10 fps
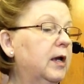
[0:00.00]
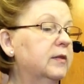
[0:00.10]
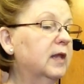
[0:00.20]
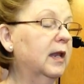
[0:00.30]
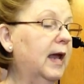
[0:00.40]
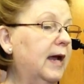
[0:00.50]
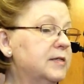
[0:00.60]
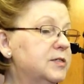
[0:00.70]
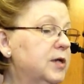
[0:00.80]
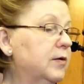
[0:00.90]
The
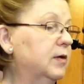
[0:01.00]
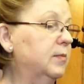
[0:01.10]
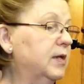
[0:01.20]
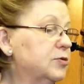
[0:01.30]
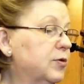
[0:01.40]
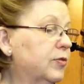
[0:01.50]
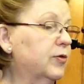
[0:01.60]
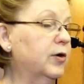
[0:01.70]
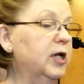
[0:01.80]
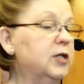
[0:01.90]
last note in measure
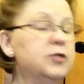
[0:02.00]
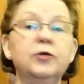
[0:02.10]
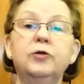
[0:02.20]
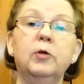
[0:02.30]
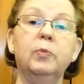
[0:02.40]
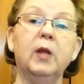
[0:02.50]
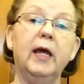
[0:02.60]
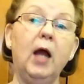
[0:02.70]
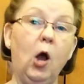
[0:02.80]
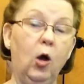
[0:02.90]
32 you
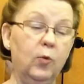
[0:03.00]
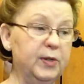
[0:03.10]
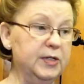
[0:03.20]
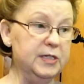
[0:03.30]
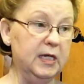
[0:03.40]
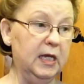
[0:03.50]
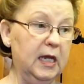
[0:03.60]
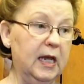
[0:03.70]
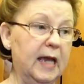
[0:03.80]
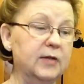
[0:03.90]
play open
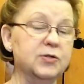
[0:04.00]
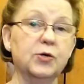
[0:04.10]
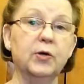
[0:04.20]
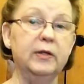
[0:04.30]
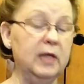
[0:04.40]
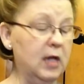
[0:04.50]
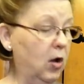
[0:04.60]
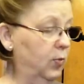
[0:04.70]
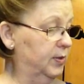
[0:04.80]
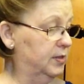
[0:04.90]
D, and during the
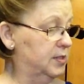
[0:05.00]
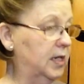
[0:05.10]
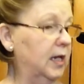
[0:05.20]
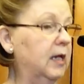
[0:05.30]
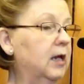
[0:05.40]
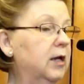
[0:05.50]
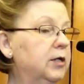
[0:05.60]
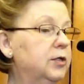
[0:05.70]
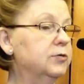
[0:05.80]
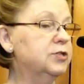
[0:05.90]
open D
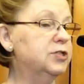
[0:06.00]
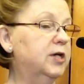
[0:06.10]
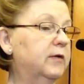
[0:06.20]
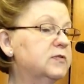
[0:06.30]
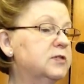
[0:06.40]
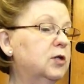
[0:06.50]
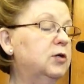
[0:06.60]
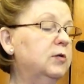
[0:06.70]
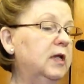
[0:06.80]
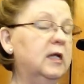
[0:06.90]
you shift. So
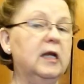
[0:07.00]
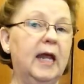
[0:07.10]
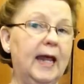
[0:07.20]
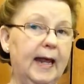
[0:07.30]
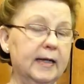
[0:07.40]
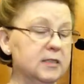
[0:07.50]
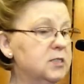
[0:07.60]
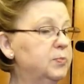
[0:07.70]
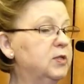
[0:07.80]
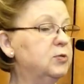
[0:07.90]
you need an
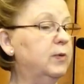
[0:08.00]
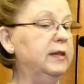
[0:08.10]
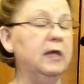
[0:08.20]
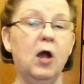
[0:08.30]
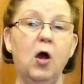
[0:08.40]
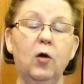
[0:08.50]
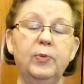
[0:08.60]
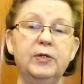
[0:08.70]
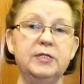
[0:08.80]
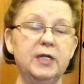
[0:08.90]
X between the
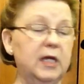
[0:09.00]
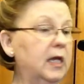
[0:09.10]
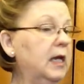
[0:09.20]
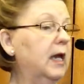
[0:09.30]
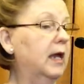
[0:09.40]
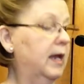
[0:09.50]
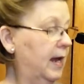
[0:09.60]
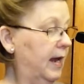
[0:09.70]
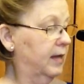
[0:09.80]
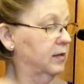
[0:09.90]
open D
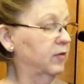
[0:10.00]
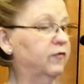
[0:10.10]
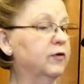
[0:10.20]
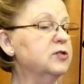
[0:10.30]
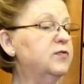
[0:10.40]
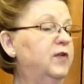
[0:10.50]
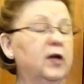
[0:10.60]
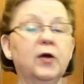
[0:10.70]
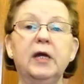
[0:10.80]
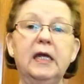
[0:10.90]
and the first
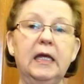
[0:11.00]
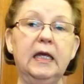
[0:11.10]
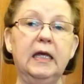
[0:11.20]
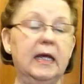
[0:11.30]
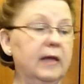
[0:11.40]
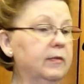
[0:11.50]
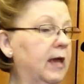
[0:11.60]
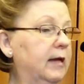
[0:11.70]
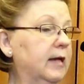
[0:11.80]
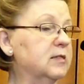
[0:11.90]
finger E in
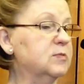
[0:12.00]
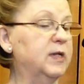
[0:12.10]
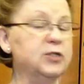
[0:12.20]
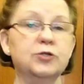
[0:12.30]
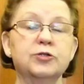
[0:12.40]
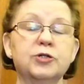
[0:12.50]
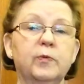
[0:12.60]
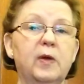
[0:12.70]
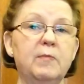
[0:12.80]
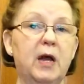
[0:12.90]
that next measure to
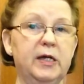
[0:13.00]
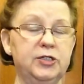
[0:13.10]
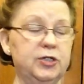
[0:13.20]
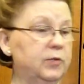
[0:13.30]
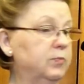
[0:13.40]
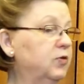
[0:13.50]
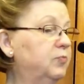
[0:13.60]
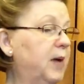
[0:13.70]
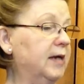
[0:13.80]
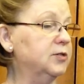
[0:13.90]
remind you to
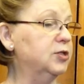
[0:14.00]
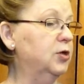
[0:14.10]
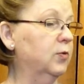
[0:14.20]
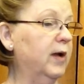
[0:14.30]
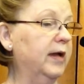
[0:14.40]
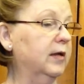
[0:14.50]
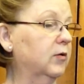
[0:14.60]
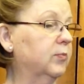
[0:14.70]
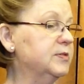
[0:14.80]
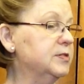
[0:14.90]
move back to your
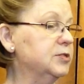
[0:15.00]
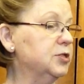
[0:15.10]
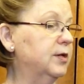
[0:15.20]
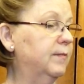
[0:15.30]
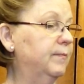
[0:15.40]
regular position.